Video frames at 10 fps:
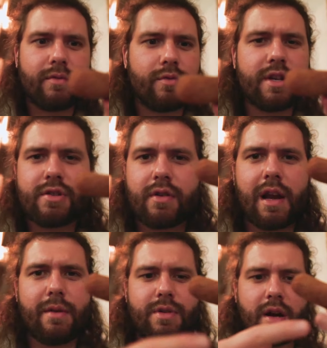Razor
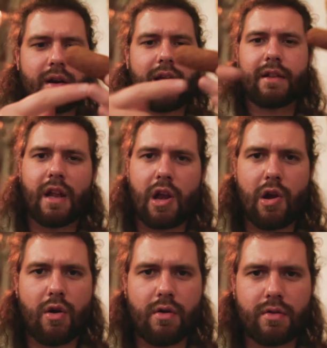clams are like the
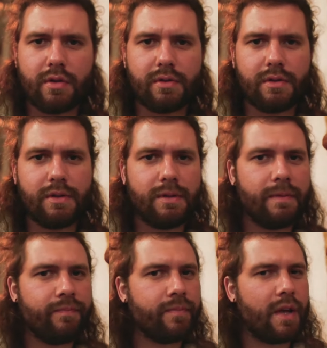long,
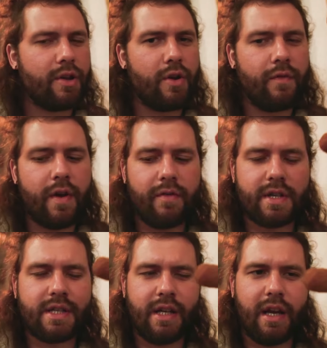I don't know if you've ever
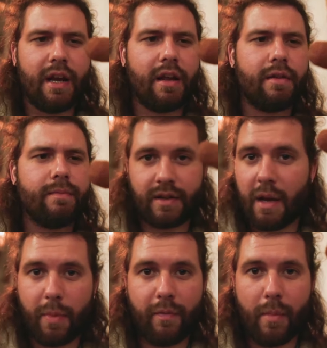seen it,
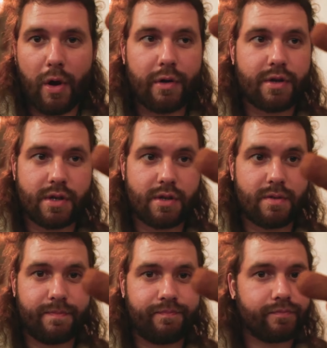type of mollusks.